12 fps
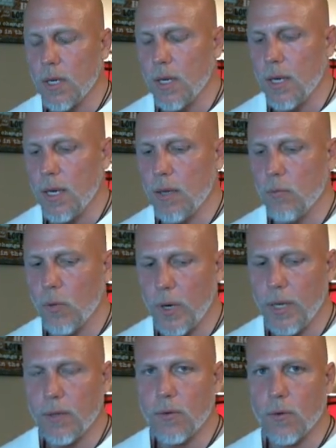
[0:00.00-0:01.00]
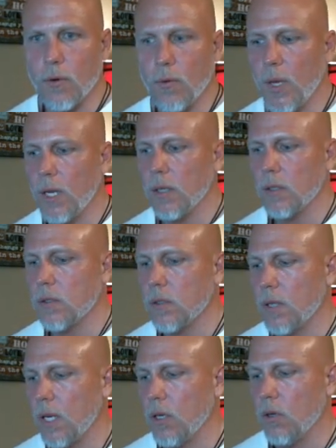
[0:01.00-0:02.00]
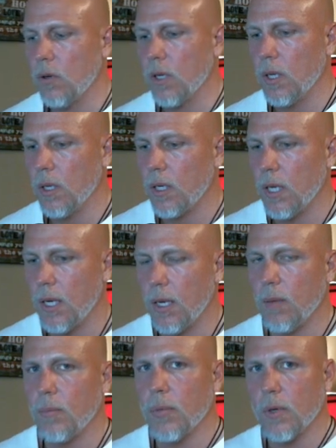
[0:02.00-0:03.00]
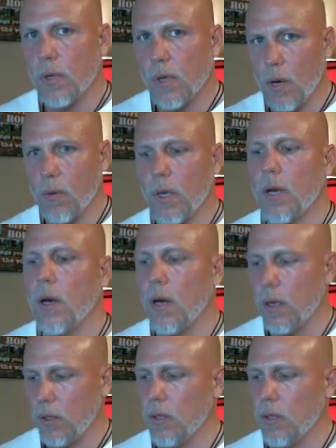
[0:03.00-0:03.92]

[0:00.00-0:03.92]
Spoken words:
And breakthrough means that you keep going on,